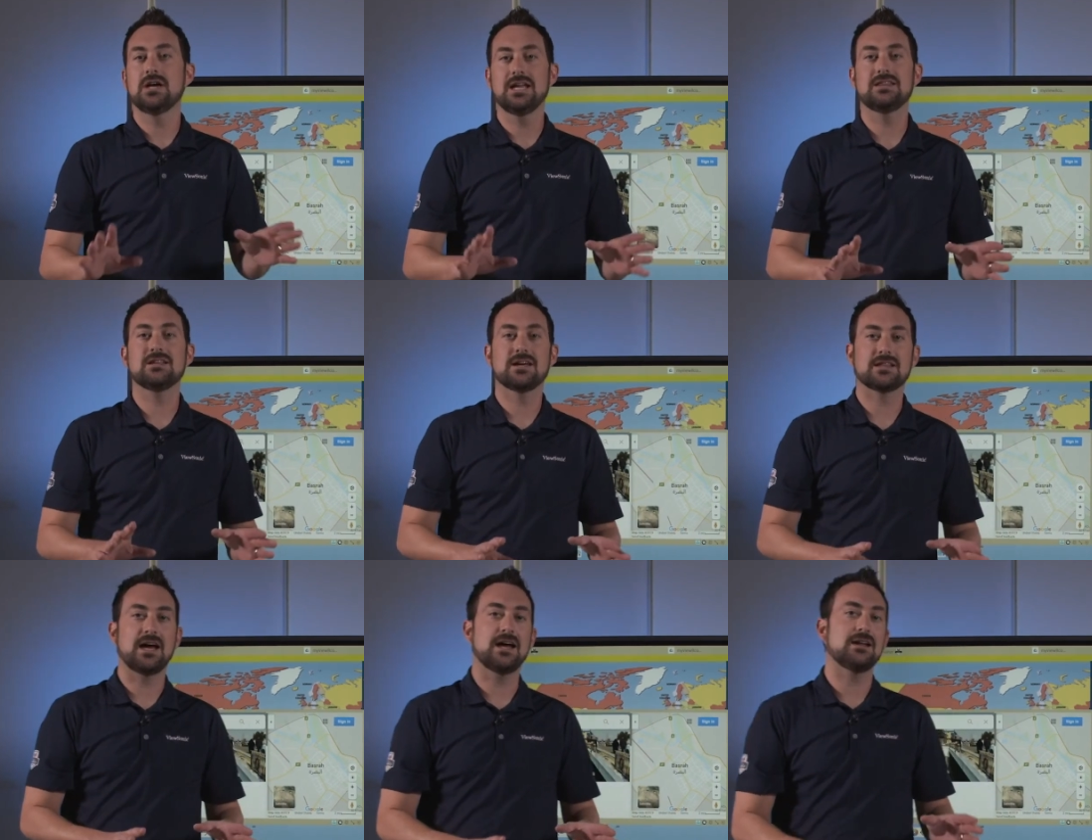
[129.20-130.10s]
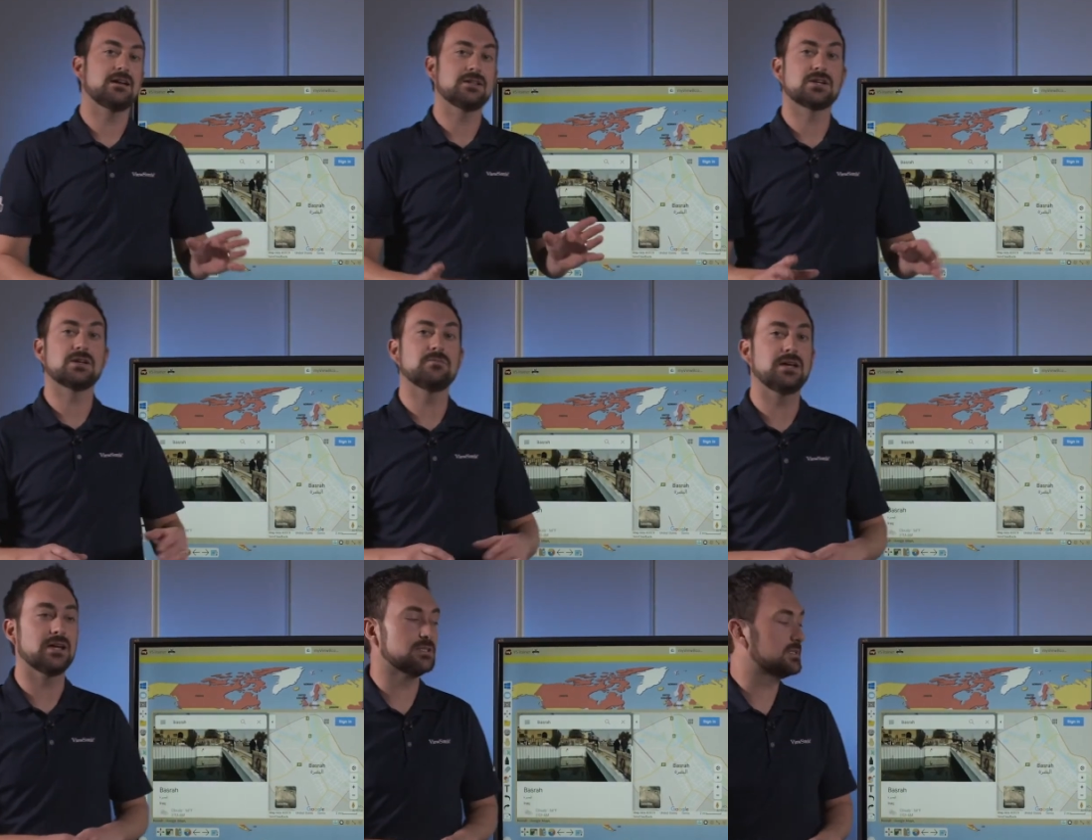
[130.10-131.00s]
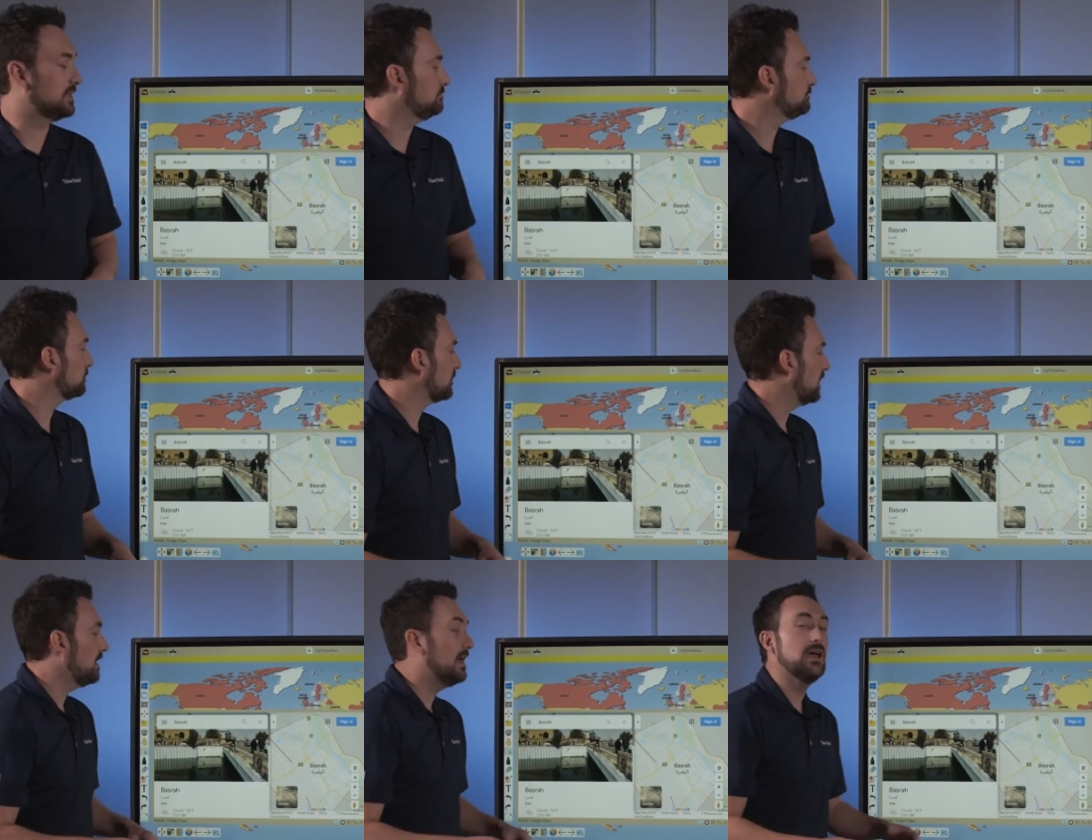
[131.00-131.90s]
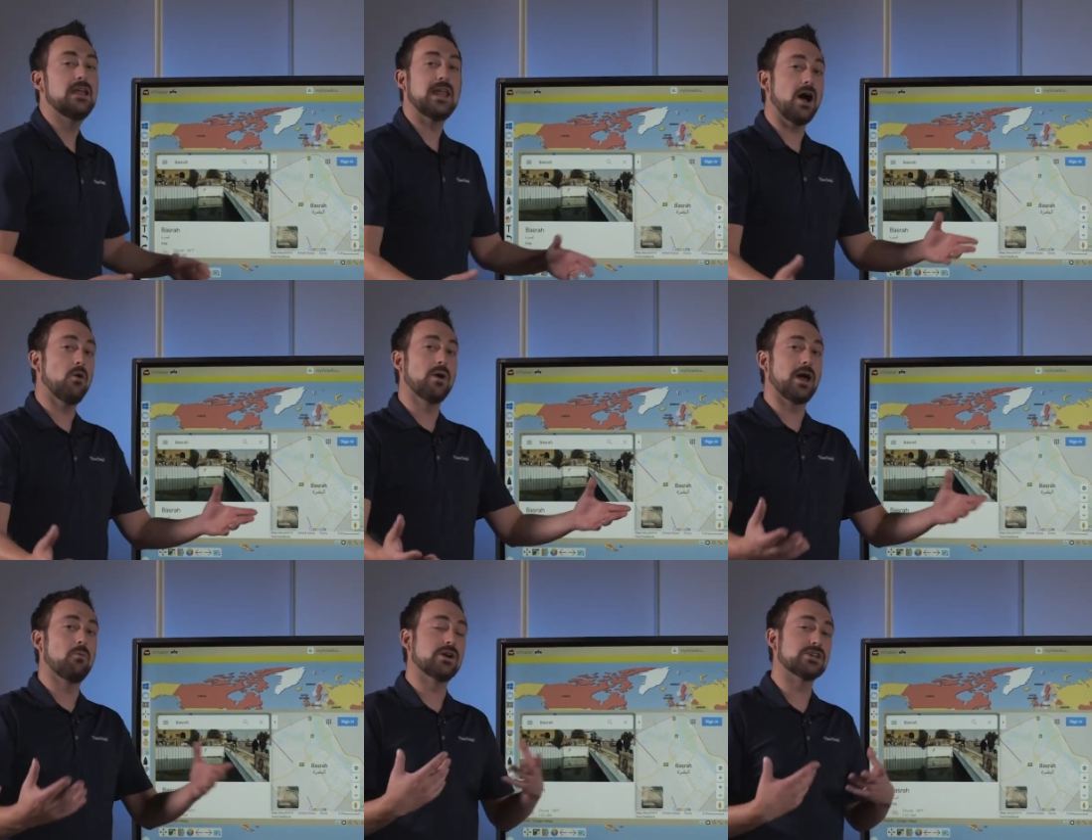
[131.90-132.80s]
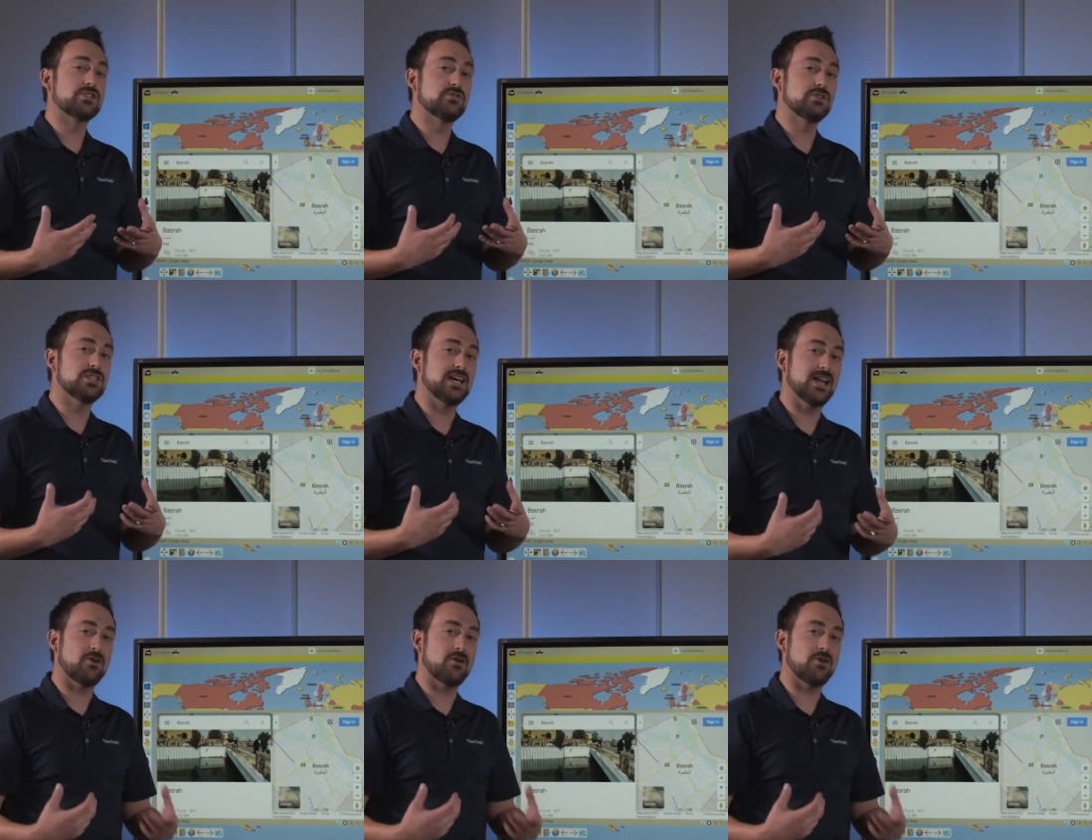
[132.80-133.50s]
anything like that, it's gonna be instant. Now, when I want a student to